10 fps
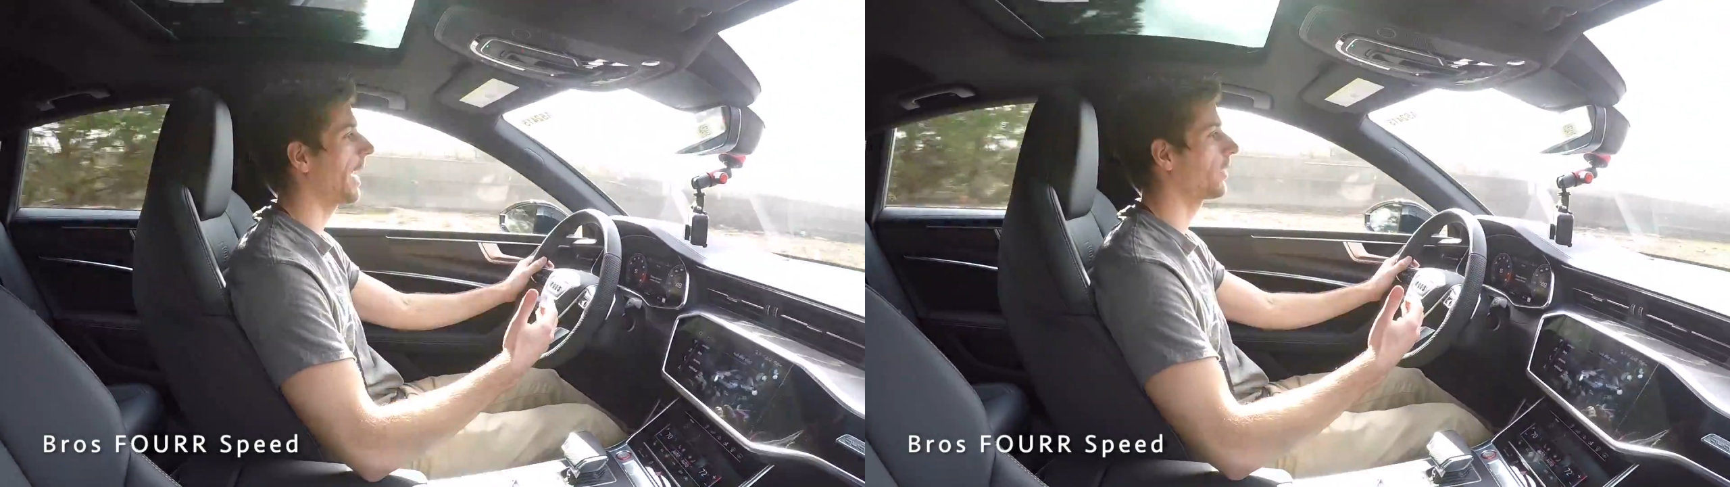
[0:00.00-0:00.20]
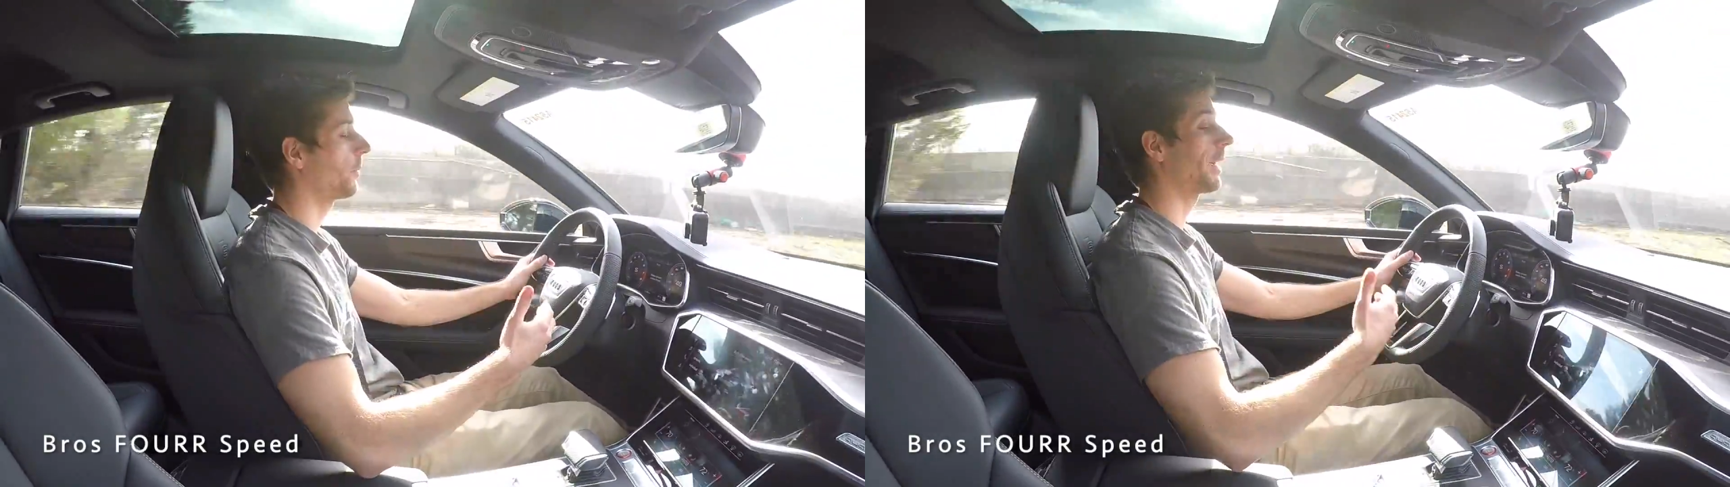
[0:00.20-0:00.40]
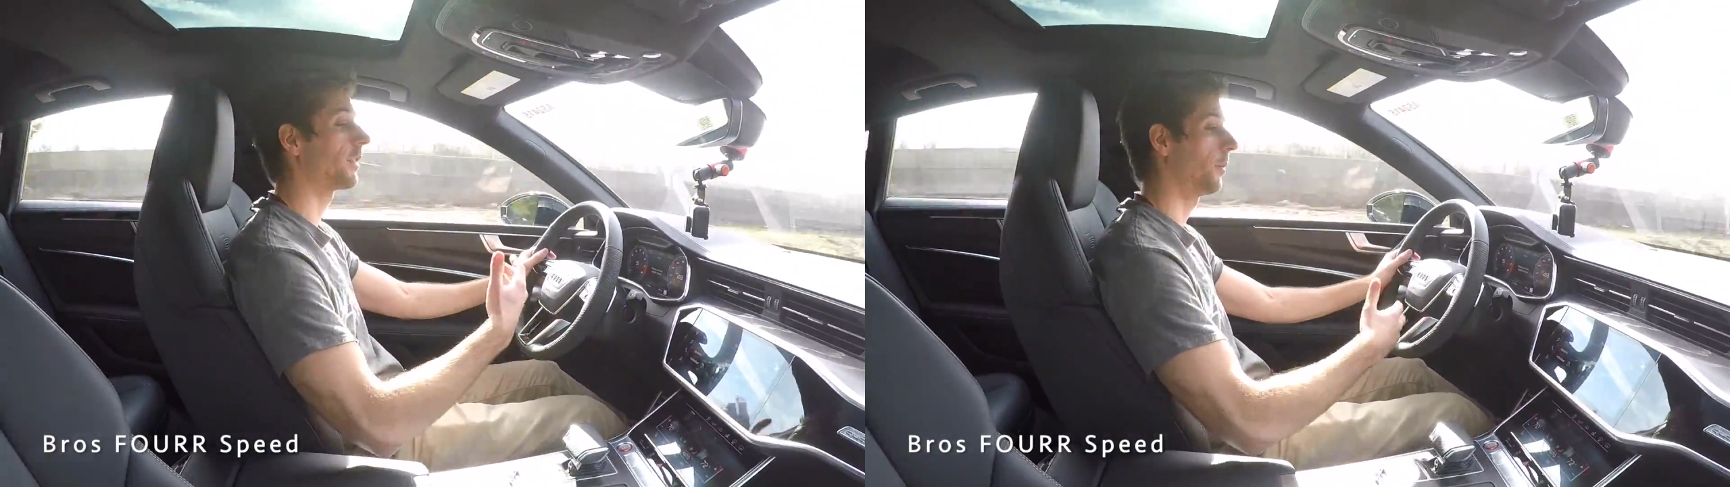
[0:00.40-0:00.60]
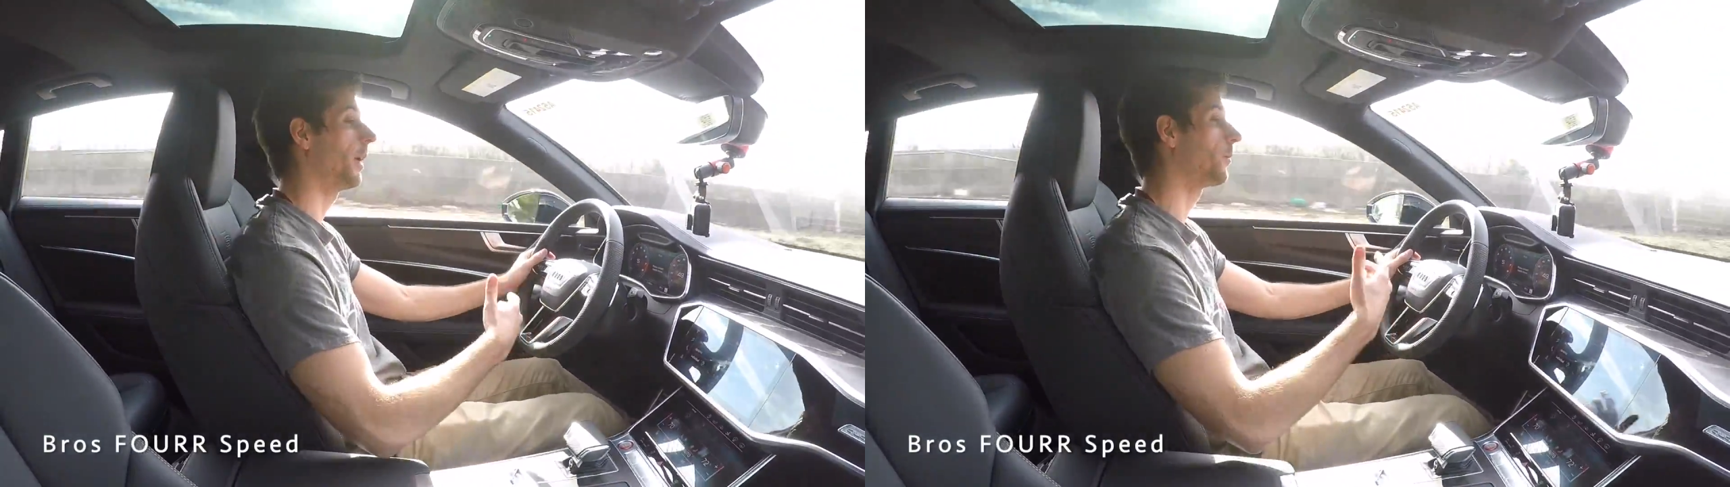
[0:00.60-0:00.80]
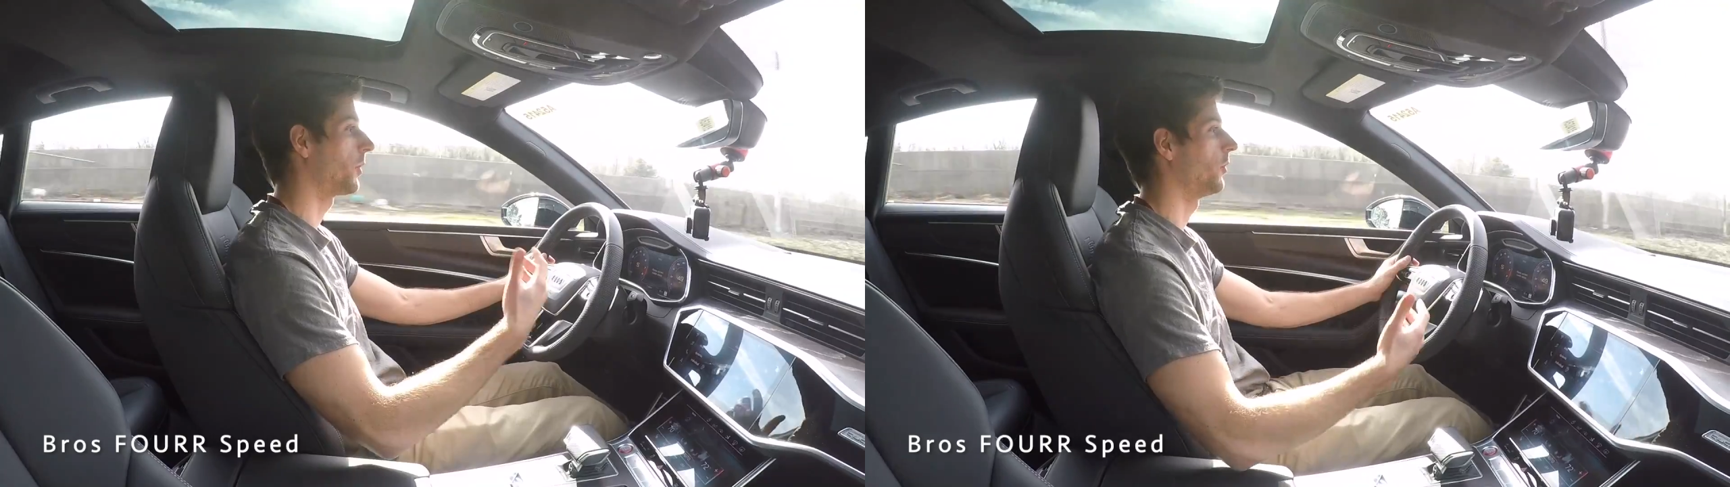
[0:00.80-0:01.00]
aspect to
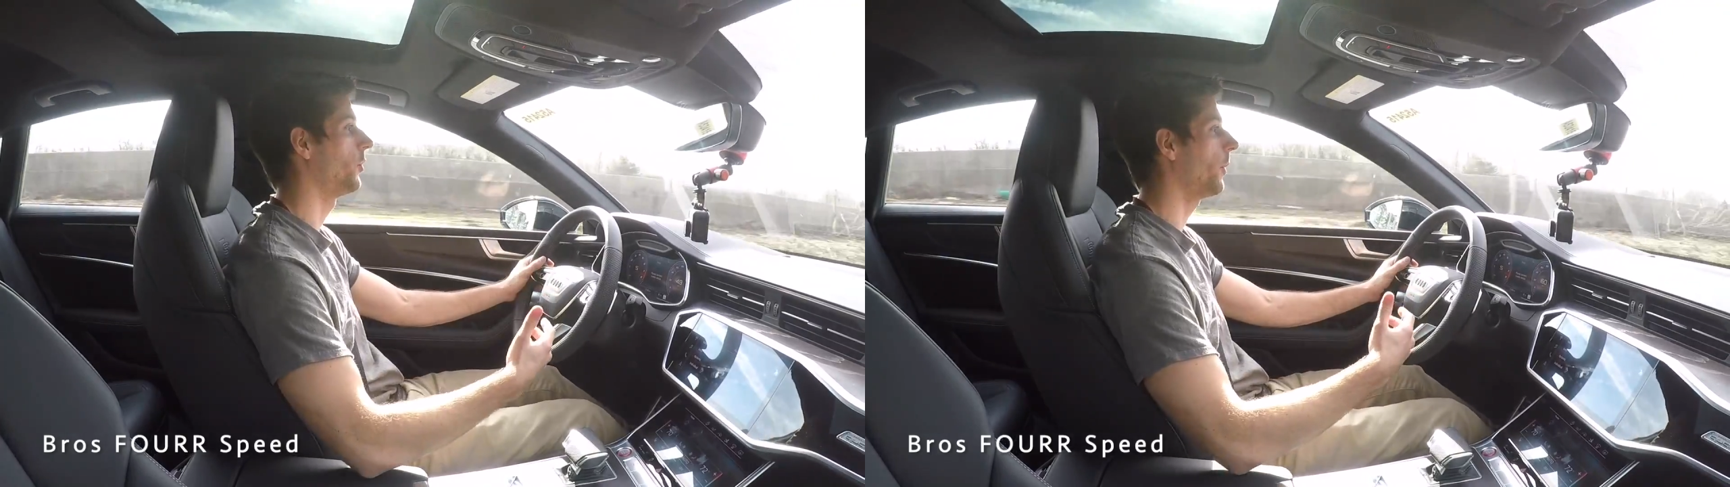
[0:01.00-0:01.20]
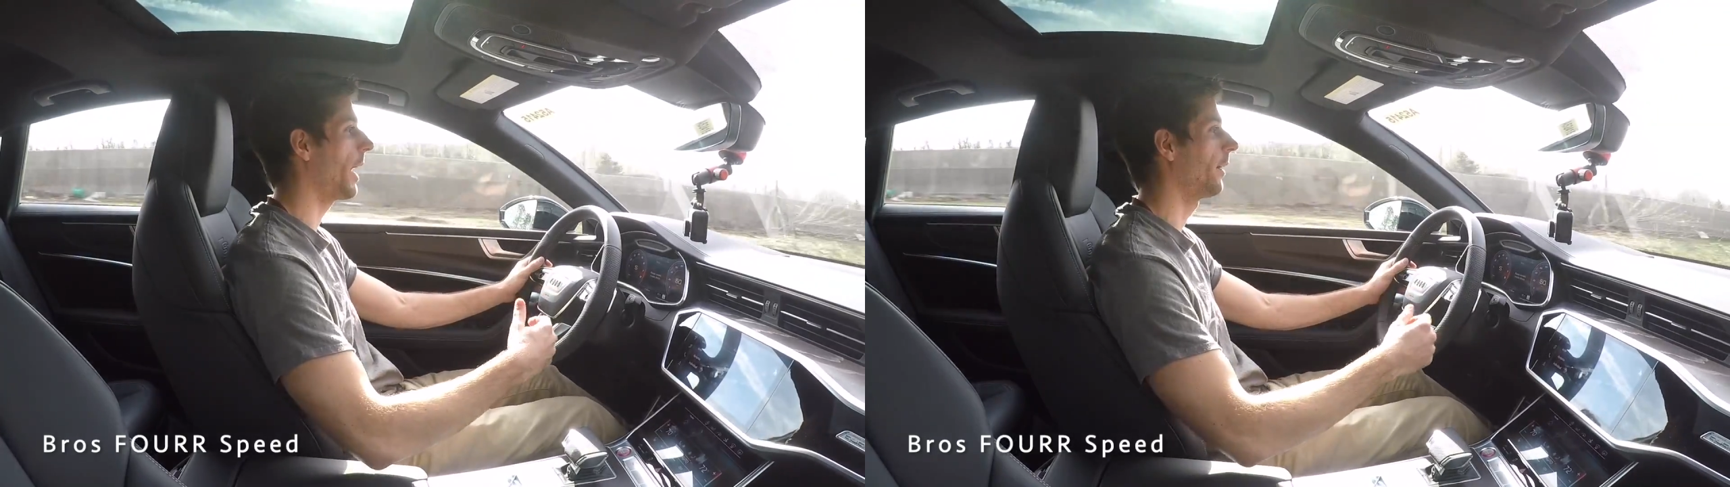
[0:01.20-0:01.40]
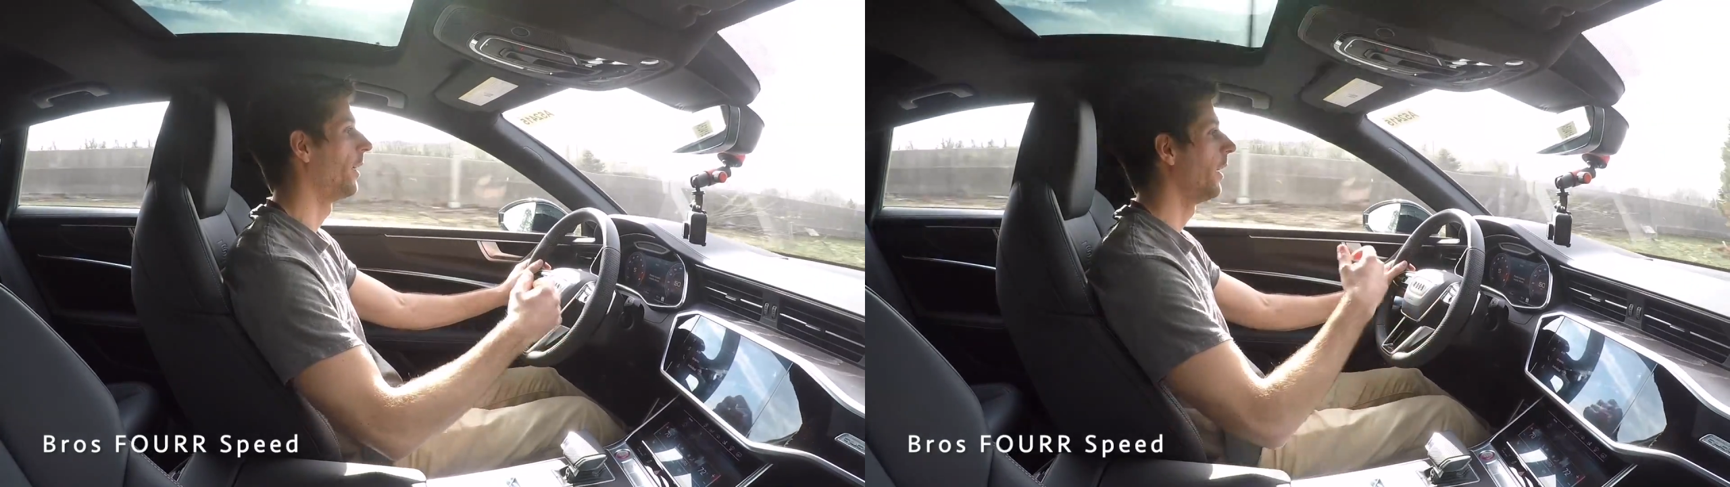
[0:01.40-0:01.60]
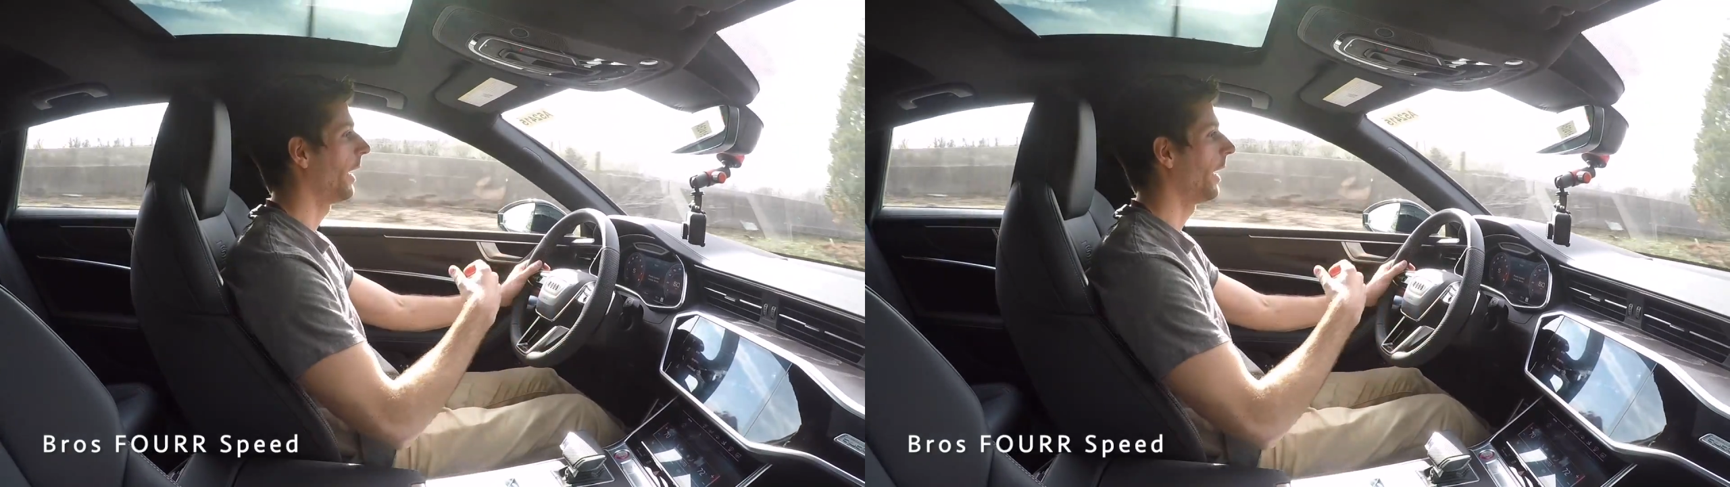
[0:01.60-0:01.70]
be able to do that.